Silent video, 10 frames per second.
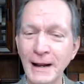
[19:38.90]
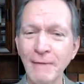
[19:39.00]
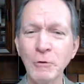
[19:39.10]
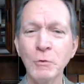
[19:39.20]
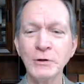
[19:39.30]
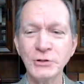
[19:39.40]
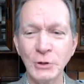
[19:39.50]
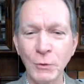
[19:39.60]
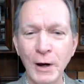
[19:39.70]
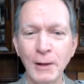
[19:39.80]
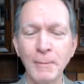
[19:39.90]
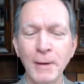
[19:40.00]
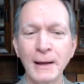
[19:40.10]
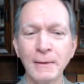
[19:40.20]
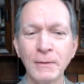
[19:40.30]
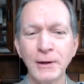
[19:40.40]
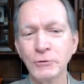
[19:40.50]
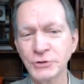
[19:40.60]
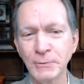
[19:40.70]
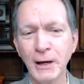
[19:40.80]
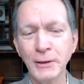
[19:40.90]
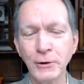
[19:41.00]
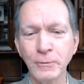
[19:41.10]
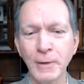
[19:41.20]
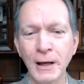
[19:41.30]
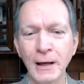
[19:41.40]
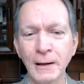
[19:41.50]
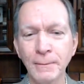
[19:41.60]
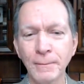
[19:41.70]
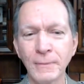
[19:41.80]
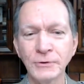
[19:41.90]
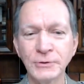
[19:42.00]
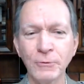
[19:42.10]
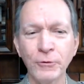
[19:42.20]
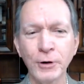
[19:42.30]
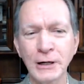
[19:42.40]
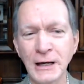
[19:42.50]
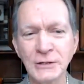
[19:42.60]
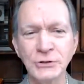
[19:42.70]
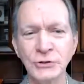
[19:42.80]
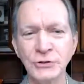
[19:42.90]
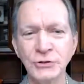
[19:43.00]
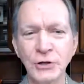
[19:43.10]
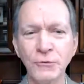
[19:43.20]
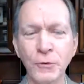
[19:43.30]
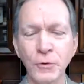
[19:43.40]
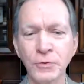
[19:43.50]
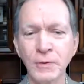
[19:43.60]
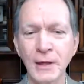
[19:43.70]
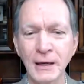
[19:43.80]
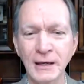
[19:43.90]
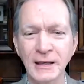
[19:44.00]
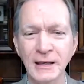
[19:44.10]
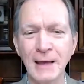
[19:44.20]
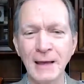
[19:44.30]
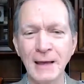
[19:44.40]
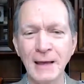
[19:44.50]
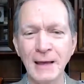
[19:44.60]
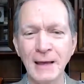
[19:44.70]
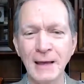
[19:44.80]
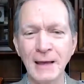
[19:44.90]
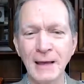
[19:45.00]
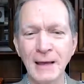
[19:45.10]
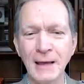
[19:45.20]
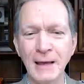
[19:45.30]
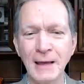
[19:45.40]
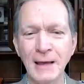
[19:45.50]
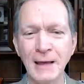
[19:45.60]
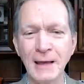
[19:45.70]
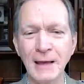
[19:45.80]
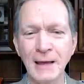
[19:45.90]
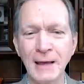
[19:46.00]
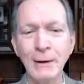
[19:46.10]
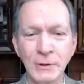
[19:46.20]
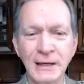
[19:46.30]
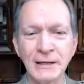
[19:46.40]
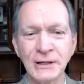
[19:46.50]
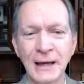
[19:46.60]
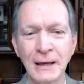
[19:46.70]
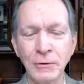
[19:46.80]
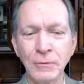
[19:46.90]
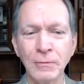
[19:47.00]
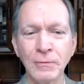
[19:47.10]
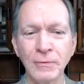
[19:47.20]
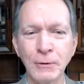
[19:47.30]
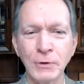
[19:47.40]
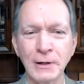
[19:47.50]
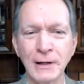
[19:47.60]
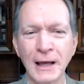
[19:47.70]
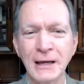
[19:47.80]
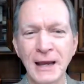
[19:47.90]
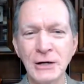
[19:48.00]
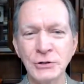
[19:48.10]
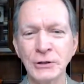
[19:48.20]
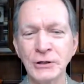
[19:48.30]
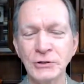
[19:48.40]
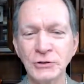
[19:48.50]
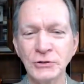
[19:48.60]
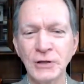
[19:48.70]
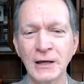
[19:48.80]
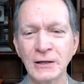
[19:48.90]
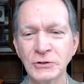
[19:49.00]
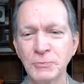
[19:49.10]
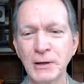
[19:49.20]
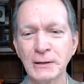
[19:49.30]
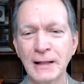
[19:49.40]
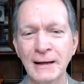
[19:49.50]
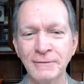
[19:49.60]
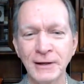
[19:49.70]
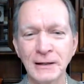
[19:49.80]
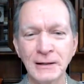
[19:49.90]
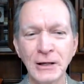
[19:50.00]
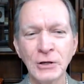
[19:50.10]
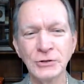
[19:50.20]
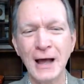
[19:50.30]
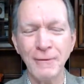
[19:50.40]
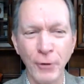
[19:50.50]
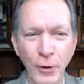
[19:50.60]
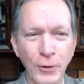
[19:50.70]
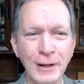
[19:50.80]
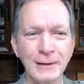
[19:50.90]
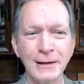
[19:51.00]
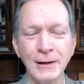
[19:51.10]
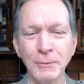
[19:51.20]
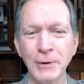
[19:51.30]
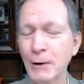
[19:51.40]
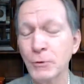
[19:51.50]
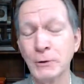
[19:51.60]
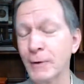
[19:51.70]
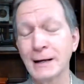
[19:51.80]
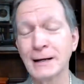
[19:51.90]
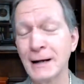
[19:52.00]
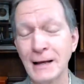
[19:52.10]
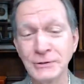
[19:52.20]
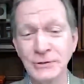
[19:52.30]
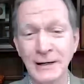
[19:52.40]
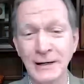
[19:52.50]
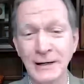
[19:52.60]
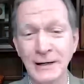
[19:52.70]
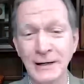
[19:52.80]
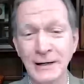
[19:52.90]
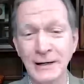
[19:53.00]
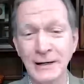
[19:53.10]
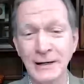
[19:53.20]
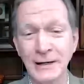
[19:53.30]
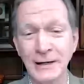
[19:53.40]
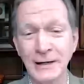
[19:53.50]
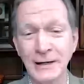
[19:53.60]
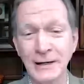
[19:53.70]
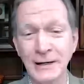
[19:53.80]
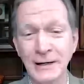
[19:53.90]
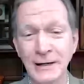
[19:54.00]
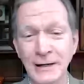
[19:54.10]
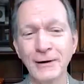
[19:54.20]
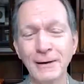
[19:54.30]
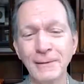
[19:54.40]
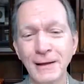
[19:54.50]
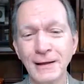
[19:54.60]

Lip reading: every once in a while, there were some of her cousins and so forth came over also. And when they would get together, they would occasionally speak Latvian. I've heard it, but I wouldn't recognize it now. But they